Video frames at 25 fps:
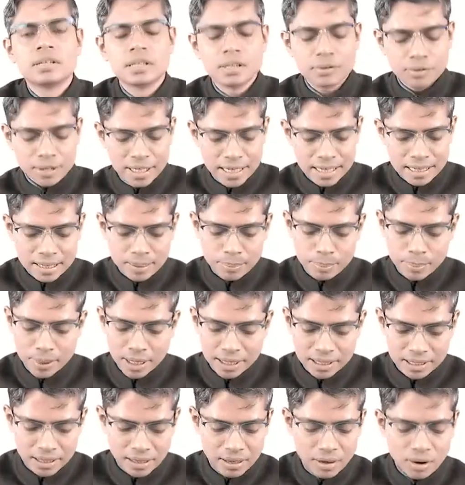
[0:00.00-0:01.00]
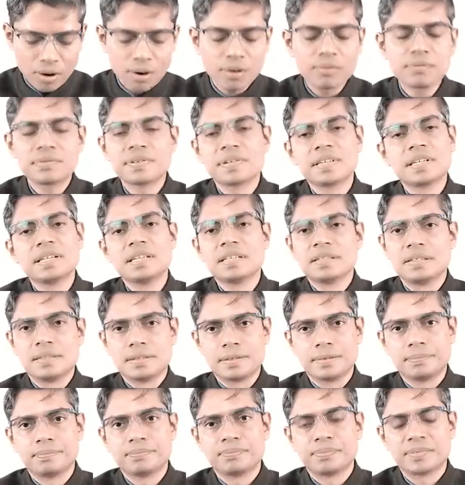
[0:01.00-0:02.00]
Now regarding bundle of
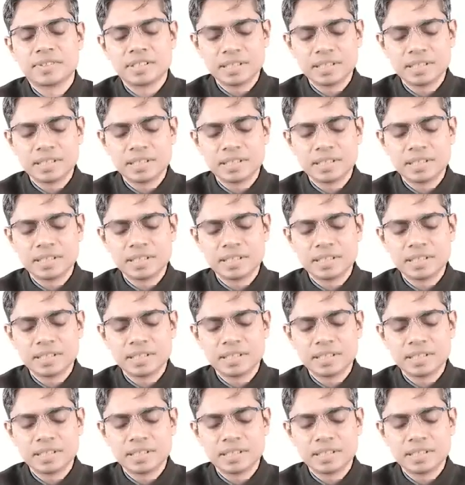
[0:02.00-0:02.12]
His,